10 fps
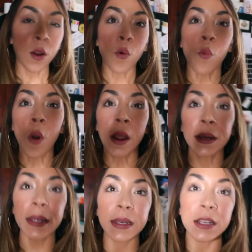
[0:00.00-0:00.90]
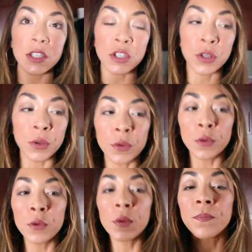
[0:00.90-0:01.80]
wanted
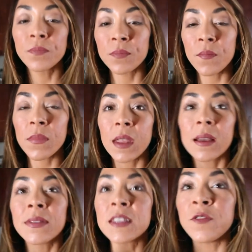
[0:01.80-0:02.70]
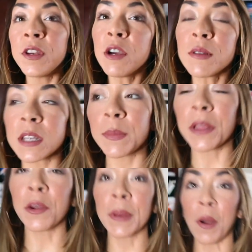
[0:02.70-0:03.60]
to this video is gonna be a
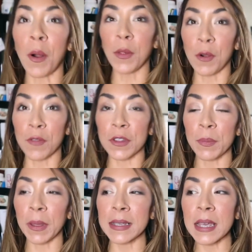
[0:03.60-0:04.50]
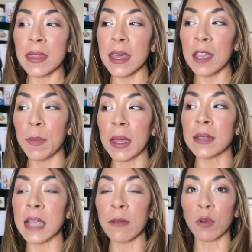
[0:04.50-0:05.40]
little bit all over the place, I think,
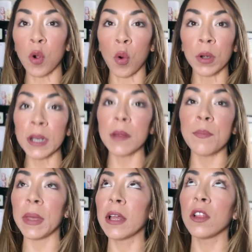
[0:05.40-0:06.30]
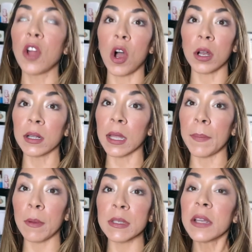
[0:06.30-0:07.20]
because I recorded a big long
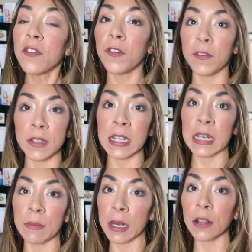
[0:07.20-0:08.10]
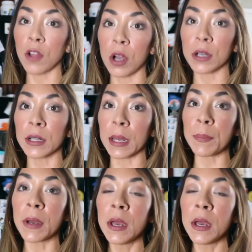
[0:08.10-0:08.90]
clip. It was like a 15 minute long clip,